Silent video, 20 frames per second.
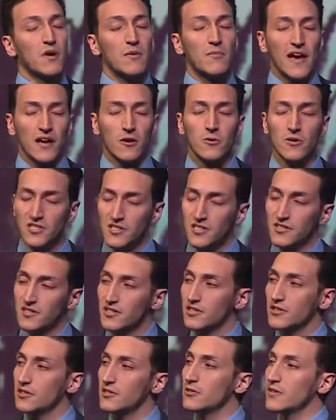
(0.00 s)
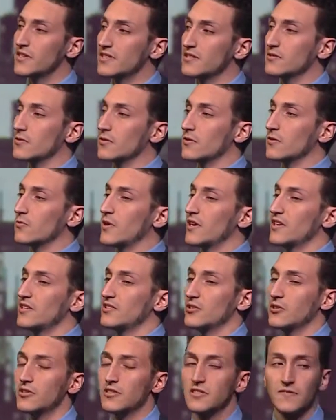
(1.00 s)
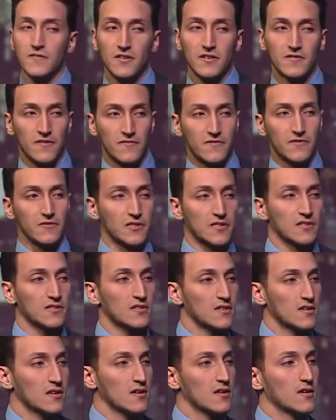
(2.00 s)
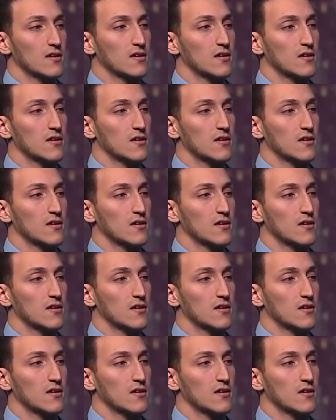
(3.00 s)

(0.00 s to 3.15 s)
But my question to you is what is your sphere of influence?